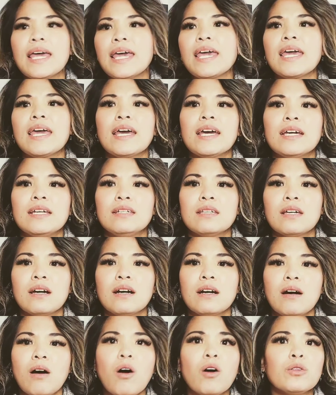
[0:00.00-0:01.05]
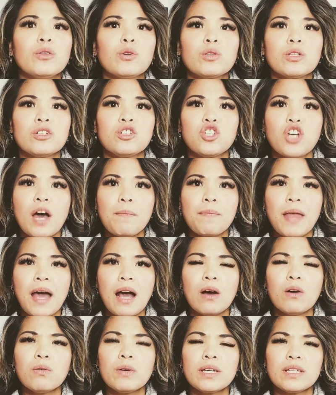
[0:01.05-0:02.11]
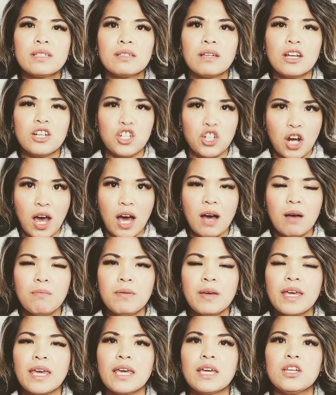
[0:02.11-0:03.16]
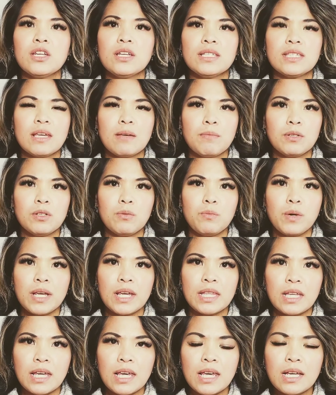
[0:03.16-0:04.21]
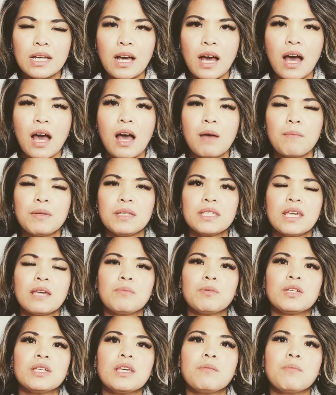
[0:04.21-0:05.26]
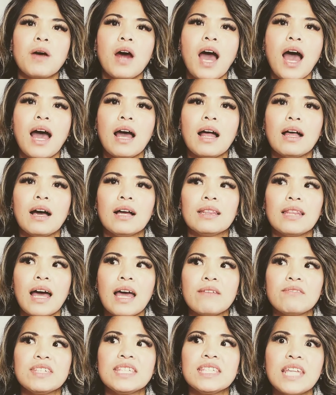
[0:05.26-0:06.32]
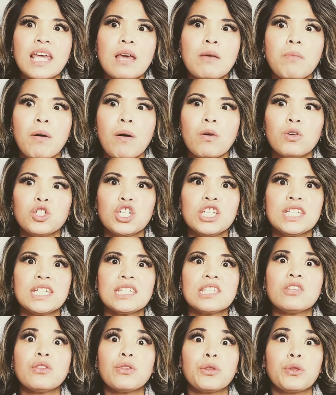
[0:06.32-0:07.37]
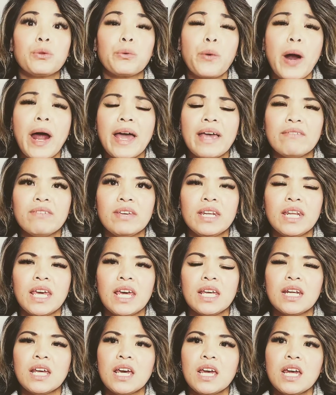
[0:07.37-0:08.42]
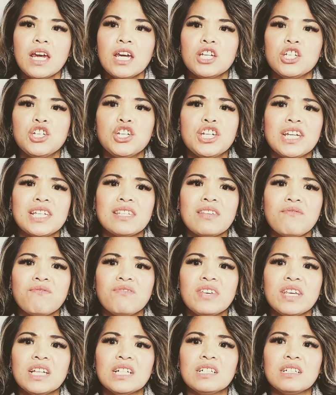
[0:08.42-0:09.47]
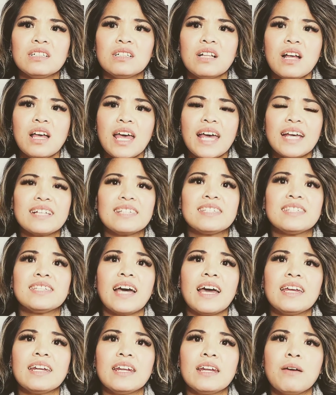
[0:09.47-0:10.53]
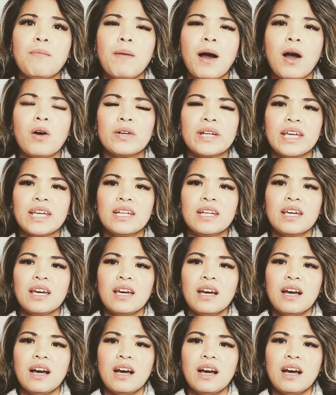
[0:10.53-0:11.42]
And although the job now is a job and it's able to bring in the income, it's able to keep her life stable, she doesn't thrive in it. She doesn't feel excited about it.